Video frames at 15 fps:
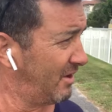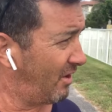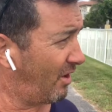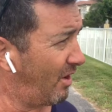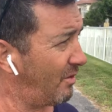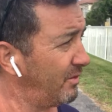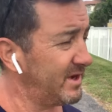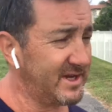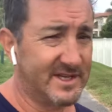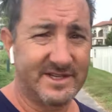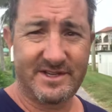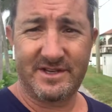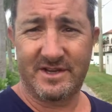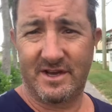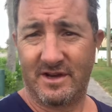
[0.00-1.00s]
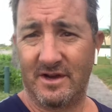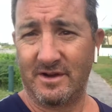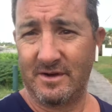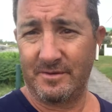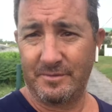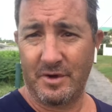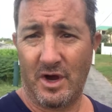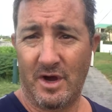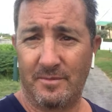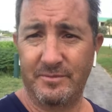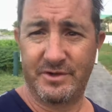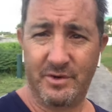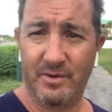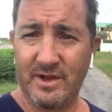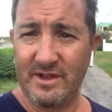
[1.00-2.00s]
always
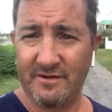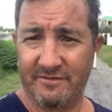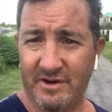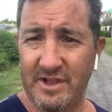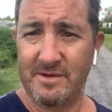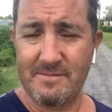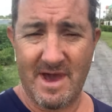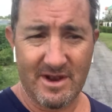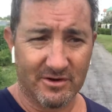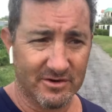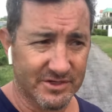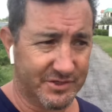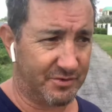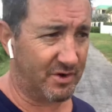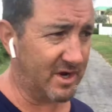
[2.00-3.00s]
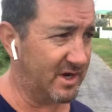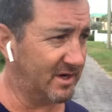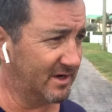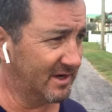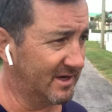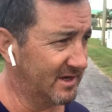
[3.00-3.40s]
doing the fundamentals, right?